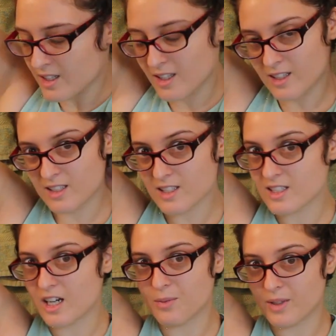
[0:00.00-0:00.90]
it doesn't
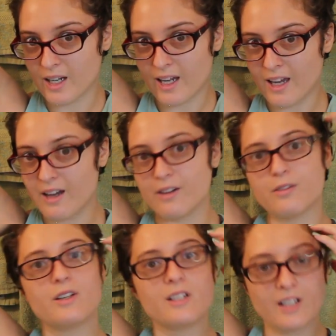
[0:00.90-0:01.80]
help that I
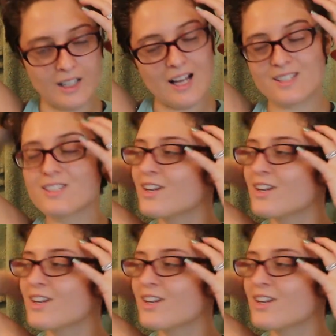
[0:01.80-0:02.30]
have glasses